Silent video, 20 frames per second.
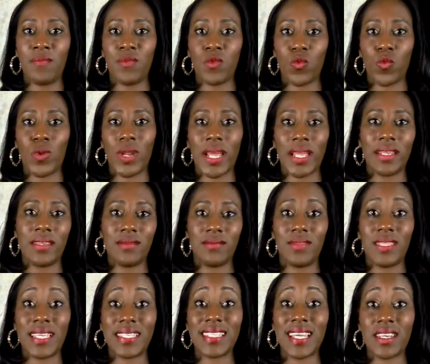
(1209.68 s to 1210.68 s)
when
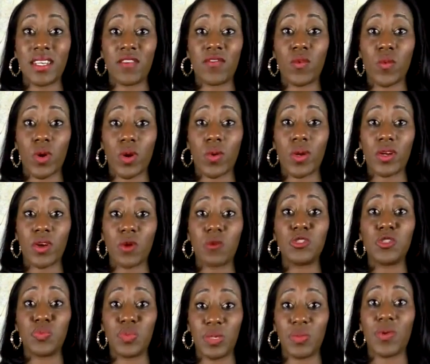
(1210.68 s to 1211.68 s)
they signed up for one-on-one
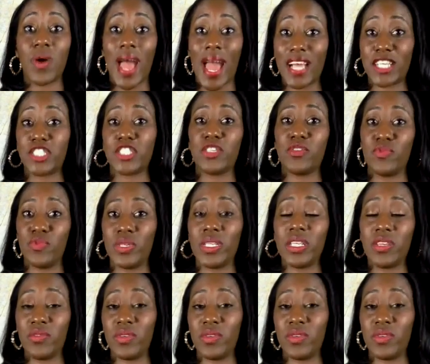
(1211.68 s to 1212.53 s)
coaching, people actually really,